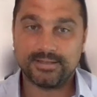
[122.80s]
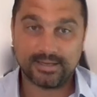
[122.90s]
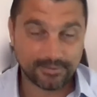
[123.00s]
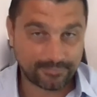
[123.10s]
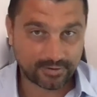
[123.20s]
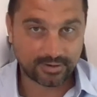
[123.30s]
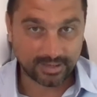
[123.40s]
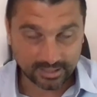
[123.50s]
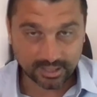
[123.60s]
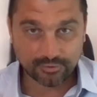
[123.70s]

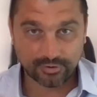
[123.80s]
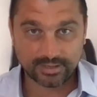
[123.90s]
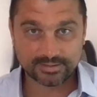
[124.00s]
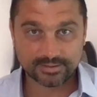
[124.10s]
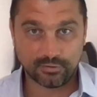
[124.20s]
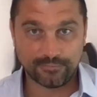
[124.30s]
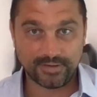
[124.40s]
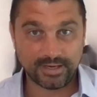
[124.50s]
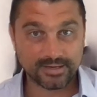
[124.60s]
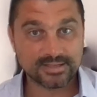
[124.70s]
significant increase of
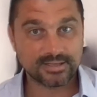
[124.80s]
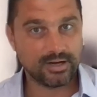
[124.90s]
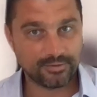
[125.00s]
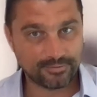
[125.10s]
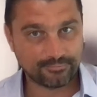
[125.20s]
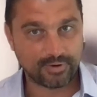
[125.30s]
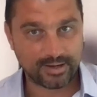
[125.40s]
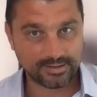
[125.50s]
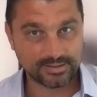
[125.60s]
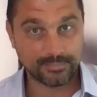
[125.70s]
the insider
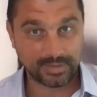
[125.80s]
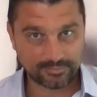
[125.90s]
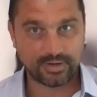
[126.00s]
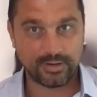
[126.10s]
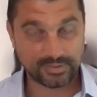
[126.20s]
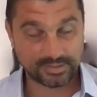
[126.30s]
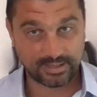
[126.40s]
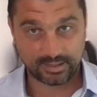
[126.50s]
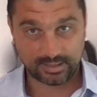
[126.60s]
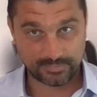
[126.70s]
threat is a big threat we're
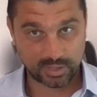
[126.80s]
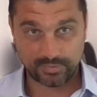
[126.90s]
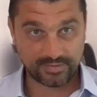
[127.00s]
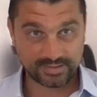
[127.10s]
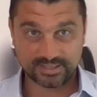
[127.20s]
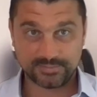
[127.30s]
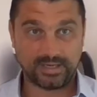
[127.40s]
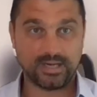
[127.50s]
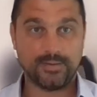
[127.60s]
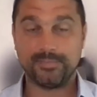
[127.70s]
seeing at the moment. And this is
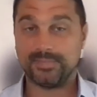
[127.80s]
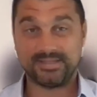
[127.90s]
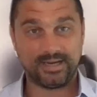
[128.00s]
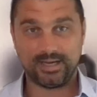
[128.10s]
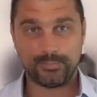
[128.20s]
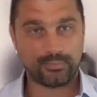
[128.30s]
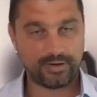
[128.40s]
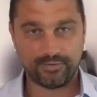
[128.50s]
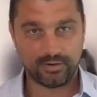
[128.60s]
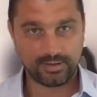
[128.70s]
becoming particularly
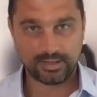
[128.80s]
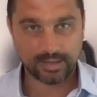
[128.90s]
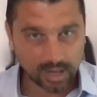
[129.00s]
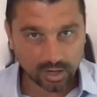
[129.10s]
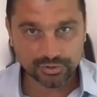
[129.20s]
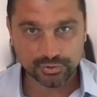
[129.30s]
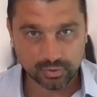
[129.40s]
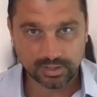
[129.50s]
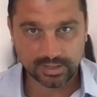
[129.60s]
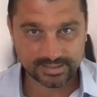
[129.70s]
prevalent in large
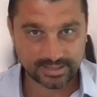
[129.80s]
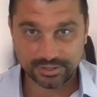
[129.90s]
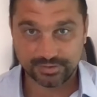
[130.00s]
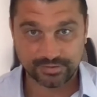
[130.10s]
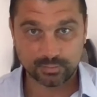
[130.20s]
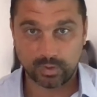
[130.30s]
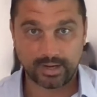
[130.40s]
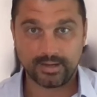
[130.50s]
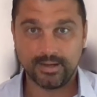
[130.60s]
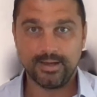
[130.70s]
organizations
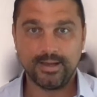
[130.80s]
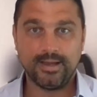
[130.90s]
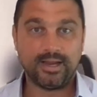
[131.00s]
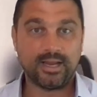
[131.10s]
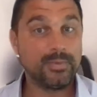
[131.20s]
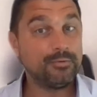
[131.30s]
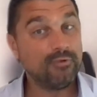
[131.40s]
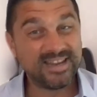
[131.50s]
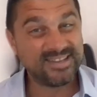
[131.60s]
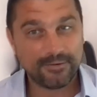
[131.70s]
where it can be
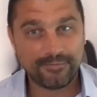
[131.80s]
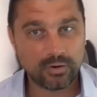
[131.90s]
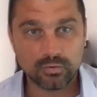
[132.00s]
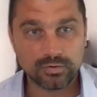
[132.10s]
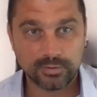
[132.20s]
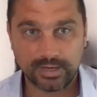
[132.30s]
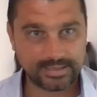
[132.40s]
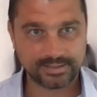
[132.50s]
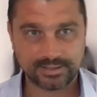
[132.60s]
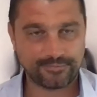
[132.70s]
really difficult to
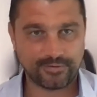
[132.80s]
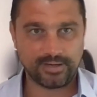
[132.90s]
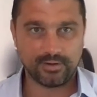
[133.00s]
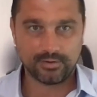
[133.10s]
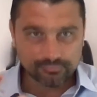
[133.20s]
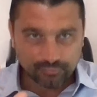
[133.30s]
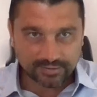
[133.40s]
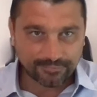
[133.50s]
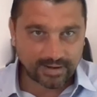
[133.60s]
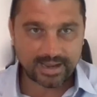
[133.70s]
identify those
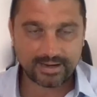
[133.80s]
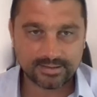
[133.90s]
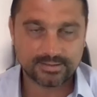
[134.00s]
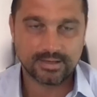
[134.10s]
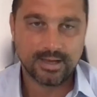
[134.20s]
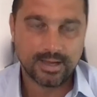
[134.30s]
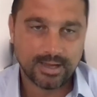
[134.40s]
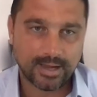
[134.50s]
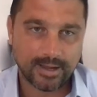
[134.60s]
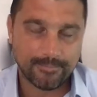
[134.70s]
red flags.
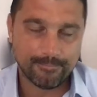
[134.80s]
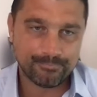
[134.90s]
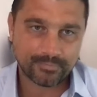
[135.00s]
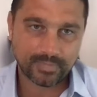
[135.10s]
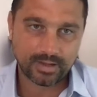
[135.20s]
Um,